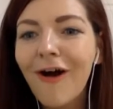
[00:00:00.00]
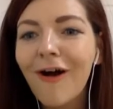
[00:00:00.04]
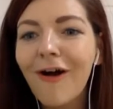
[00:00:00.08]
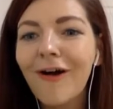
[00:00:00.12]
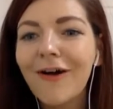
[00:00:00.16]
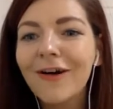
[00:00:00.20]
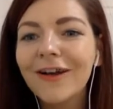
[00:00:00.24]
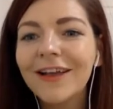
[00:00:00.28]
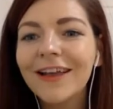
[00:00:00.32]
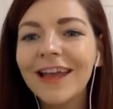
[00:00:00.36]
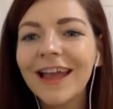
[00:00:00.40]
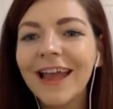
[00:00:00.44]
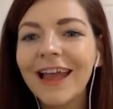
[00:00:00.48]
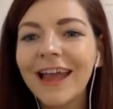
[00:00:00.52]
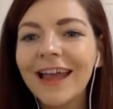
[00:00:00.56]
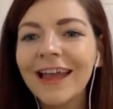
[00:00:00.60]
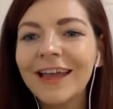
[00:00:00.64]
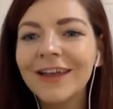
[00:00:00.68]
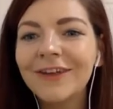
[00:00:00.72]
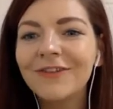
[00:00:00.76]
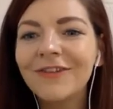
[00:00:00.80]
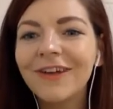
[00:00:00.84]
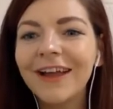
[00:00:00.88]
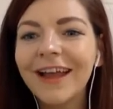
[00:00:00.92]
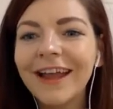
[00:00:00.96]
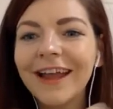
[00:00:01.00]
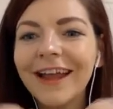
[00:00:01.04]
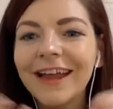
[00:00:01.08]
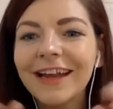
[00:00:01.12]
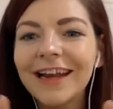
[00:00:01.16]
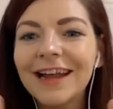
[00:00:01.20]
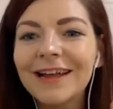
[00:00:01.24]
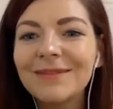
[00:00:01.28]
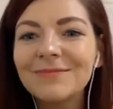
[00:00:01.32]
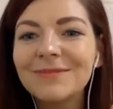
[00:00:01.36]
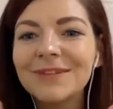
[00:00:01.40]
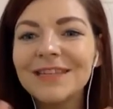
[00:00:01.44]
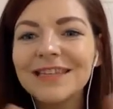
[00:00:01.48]
Okay, great.
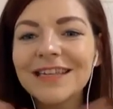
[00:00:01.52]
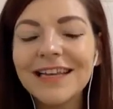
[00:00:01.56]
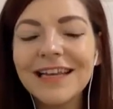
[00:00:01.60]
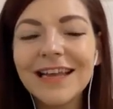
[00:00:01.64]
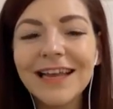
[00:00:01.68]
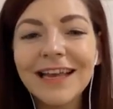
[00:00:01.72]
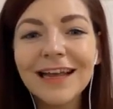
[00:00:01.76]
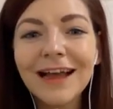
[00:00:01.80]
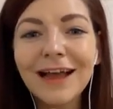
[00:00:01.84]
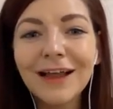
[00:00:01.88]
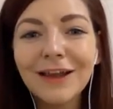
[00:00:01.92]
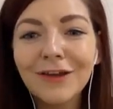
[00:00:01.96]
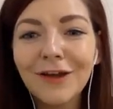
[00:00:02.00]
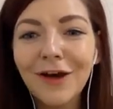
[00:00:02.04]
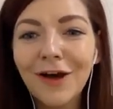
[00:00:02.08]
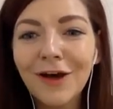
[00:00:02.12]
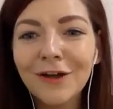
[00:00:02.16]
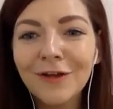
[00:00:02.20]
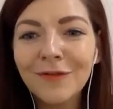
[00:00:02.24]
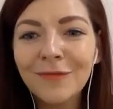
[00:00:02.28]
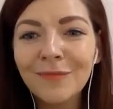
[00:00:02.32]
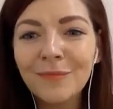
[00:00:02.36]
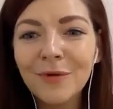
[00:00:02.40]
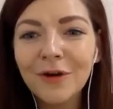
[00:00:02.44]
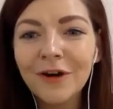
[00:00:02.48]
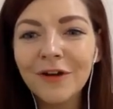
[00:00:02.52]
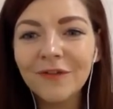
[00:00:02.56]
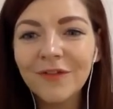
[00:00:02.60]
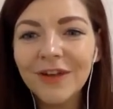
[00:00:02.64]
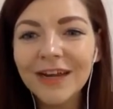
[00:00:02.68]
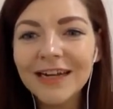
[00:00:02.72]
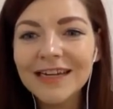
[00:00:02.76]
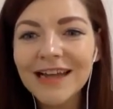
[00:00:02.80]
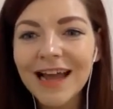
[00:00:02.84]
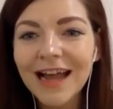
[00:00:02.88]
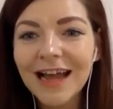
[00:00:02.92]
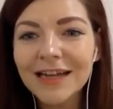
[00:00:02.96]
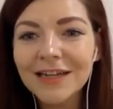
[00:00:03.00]
I'm seeing a lot of
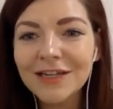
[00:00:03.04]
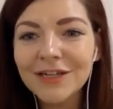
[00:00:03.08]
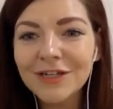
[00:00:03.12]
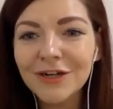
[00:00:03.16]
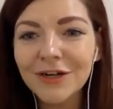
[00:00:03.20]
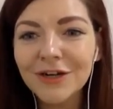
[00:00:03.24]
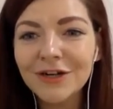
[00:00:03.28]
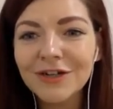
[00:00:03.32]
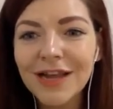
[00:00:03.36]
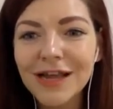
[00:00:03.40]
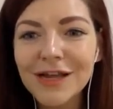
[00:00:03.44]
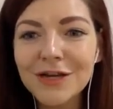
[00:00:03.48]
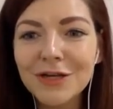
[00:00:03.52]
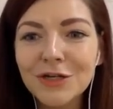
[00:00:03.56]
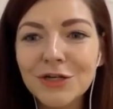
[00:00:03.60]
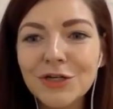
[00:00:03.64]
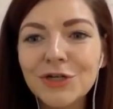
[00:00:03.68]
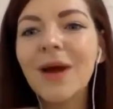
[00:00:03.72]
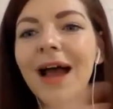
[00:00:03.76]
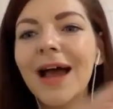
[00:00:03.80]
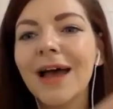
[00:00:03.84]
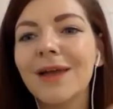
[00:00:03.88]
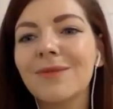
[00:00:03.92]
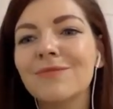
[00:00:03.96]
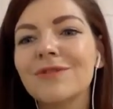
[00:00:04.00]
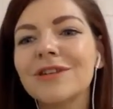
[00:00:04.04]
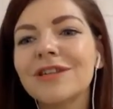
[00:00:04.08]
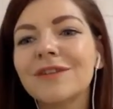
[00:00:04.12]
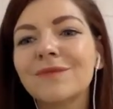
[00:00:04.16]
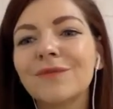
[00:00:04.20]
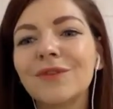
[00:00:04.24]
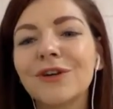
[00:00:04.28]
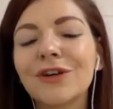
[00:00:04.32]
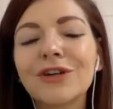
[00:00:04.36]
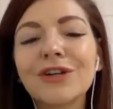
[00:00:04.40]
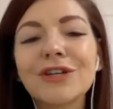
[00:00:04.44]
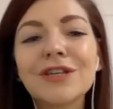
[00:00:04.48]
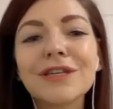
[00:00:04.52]
perfect answers. And Juhan was
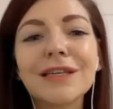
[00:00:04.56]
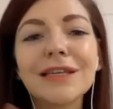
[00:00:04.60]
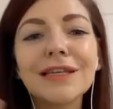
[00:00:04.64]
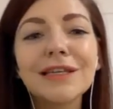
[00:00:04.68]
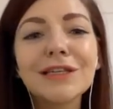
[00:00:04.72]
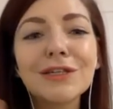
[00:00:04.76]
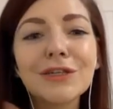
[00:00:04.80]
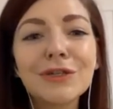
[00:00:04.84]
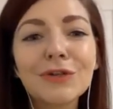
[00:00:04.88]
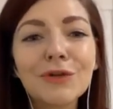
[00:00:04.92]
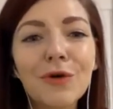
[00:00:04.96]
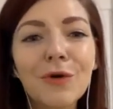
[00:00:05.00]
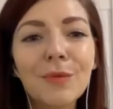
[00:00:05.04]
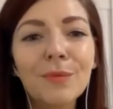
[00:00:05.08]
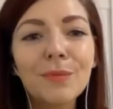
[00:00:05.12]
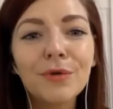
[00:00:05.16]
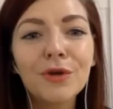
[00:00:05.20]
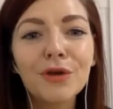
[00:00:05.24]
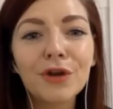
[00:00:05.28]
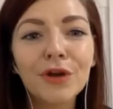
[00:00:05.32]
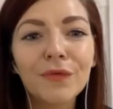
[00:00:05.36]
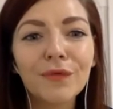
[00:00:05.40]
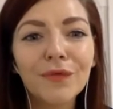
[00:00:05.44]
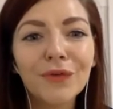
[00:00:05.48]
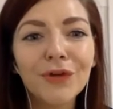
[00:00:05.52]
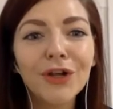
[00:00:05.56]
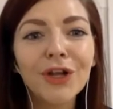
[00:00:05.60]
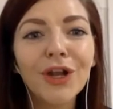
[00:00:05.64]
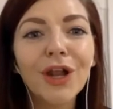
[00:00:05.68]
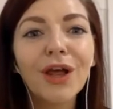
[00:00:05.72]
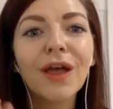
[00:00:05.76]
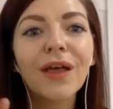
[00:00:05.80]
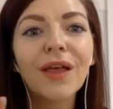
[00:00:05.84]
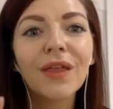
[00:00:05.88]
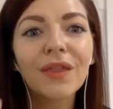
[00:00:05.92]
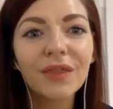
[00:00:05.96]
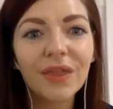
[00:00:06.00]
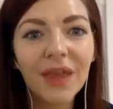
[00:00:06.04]
first. It's so
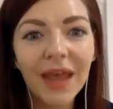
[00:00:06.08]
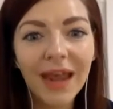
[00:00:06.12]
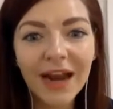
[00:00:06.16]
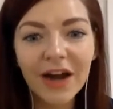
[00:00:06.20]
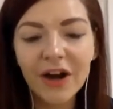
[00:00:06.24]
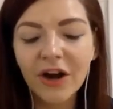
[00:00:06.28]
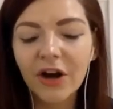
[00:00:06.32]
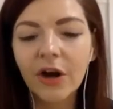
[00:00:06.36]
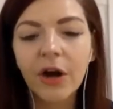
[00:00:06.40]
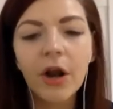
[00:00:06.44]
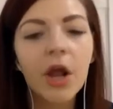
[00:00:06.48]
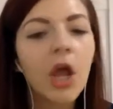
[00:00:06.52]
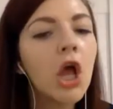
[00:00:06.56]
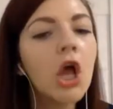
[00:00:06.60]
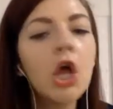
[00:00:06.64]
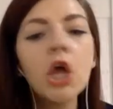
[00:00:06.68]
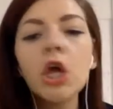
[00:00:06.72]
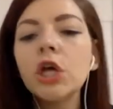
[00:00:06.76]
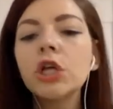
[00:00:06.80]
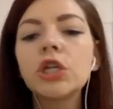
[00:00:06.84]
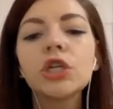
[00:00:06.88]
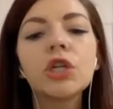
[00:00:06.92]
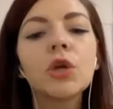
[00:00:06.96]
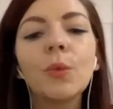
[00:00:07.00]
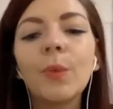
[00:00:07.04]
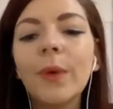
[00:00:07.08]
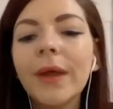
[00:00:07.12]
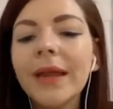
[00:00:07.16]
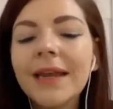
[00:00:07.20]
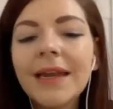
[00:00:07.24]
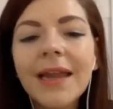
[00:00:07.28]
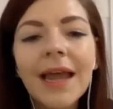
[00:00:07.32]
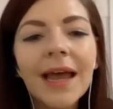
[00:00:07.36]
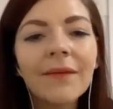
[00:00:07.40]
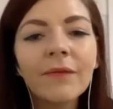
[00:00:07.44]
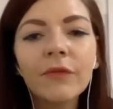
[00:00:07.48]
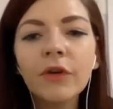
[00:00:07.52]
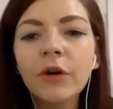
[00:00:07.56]
beautiful there. So we
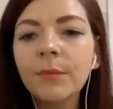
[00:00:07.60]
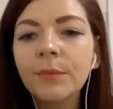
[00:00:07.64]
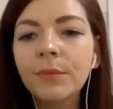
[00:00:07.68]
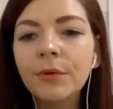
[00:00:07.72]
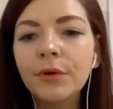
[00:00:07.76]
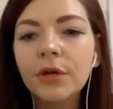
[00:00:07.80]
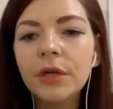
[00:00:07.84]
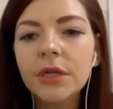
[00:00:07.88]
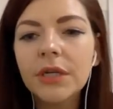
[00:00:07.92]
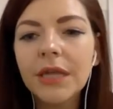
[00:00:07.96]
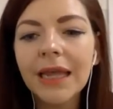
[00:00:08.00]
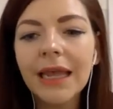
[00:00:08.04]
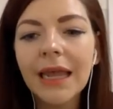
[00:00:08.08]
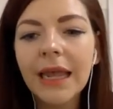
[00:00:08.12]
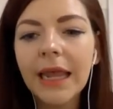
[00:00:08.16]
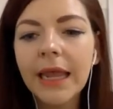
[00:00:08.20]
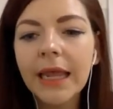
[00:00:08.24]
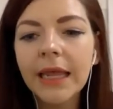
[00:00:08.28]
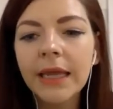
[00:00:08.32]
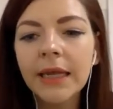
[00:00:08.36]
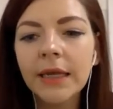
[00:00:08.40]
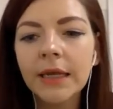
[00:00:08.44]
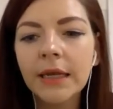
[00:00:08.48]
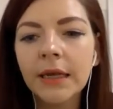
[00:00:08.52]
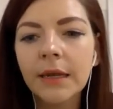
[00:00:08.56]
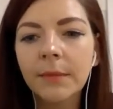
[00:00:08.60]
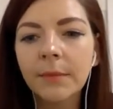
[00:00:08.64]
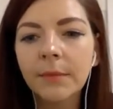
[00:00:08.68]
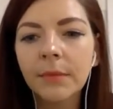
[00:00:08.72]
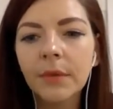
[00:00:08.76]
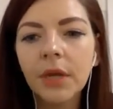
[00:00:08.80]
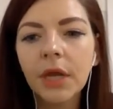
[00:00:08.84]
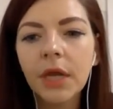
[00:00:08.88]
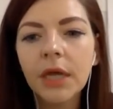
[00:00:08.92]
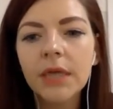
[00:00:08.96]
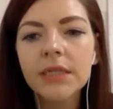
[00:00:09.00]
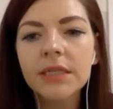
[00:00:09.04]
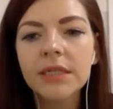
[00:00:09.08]
never put in
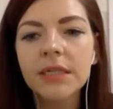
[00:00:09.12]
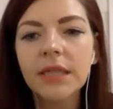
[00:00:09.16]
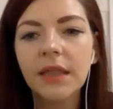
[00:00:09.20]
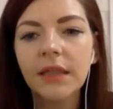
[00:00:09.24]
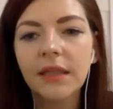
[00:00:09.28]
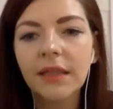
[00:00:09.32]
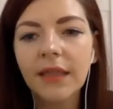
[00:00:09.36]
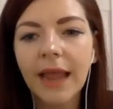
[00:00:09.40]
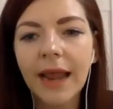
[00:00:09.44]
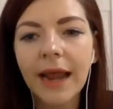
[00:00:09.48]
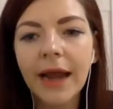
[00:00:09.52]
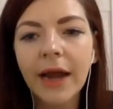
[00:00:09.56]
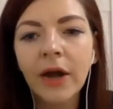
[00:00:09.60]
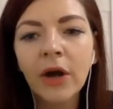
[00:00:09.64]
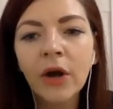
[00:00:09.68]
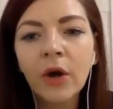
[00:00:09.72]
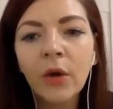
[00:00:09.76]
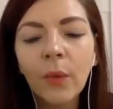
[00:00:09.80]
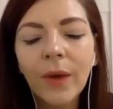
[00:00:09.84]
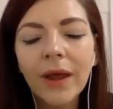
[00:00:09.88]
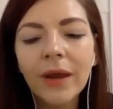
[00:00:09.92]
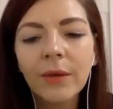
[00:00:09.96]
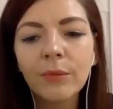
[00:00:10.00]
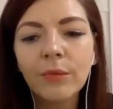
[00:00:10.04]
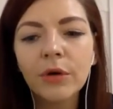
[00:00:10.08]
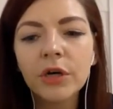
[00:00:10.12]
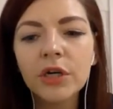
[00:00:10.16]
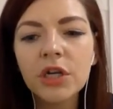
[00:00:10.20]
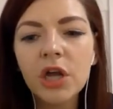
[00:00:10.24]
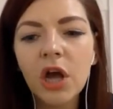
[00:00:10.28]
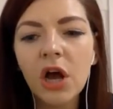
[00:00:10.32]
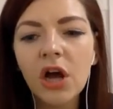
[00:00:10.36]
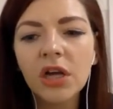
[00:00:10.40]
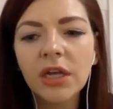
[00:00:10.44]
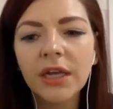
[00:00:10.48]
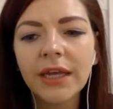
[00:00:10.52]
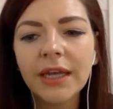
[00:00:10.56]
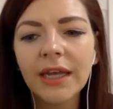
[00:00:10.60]
plus there when we're
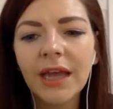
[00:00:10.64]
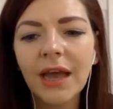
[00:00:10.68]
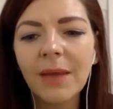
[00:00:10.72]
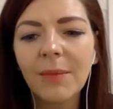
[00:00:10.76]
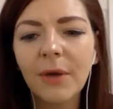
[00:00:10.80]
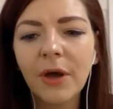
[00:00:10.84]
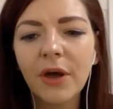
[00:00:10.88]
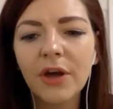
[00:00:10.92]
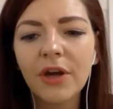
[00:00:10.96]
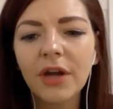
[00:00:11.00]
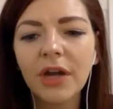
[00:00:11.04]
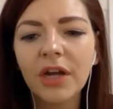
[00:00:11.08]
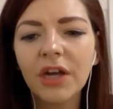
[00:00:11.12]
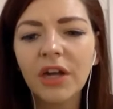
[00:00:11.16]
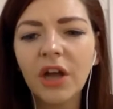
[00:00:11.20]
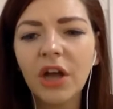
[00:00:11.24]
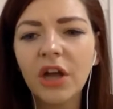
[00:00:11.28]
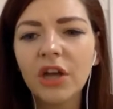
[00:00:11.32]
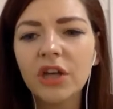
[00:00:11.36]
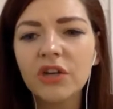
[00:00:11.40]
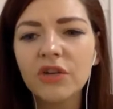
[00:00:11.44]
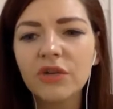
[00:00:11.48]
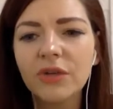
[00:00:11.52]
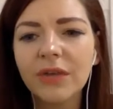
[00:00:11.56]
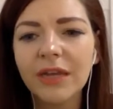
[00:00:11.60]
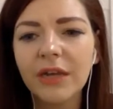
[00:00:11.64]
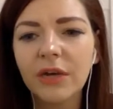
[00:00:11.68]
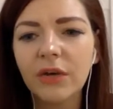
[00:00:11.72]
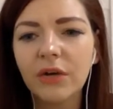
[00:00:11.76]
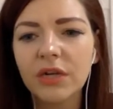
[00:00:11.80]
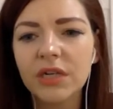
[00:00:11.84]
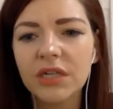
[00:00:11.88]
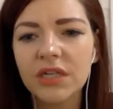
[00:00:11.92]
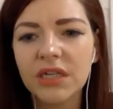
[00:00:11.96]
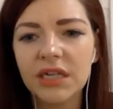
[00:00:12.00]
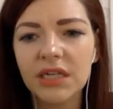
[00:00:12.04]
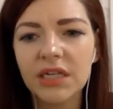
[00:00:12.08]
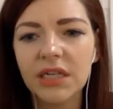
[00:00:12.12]
talking about a country or
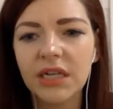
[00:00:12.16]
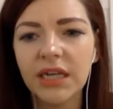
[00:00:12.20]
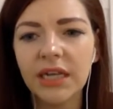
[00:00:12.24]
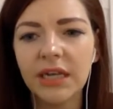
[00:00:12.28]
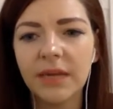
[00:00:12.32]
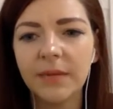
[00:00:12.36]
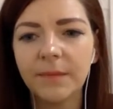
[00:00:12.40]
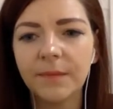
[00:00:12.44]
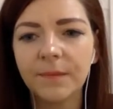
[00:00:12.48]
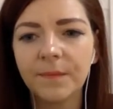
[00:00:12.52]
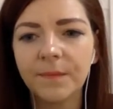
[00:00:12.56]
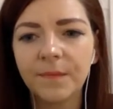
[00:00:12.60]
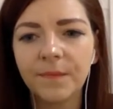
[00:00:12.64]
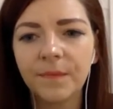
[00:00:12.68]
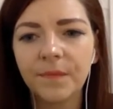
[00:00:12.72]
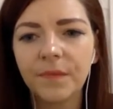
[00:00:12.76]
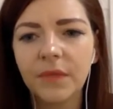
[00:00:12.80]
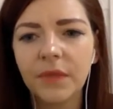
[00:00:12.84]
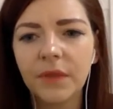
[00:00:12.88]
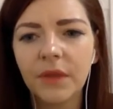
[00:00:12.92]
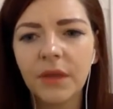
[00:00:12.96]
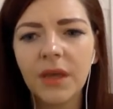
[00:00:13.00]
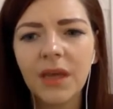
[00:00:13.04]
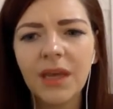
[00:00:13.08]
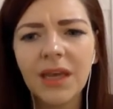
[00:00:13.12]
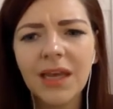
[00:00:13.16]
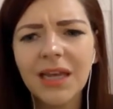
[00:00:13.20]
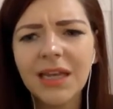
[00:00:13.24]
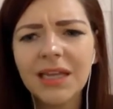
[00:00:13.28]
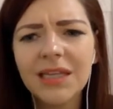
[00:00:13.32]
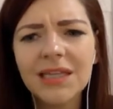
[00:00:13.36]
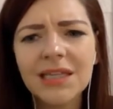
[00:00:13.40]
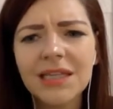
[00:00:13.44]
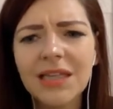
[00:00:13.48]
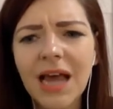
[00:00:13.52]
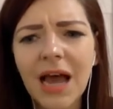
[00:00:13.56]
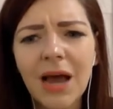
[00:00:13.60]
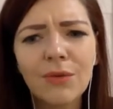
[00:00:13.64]
city. It
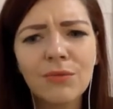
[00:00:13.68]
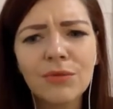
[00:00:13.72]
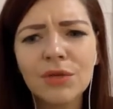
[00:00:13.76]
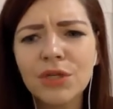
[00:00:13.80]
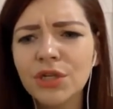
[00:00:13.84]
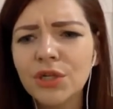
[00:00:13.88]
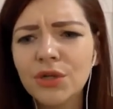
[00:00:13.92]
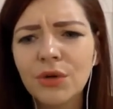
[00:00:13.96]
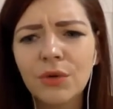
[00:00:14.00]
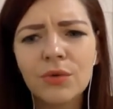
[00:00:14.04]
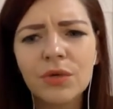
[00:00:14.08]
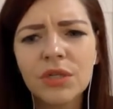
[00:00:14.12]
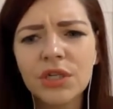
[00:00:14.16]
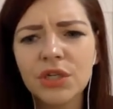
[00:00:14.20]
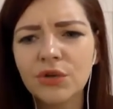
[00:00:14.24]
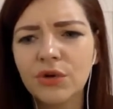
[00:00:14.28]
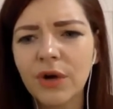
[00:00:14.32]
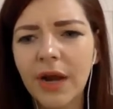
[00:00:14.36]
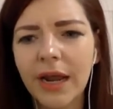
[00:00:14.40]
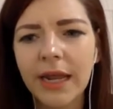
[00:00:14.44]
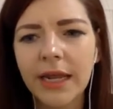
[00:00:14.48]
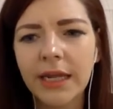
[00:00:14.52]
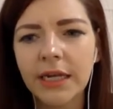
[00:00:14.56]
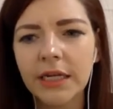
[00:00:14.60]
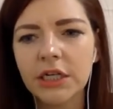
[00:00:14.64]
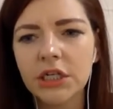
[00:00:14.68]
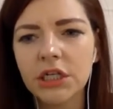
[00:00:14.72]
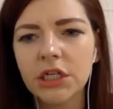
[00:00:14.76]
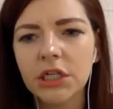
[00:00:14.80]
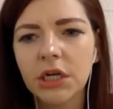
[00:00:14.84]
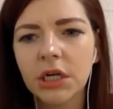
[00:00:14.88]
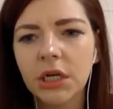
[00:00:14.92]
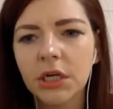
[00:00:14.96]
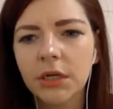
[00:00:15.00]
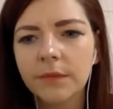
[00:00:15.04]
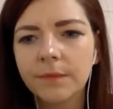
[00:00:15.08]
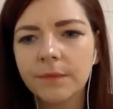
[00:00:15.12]
sounds so strange.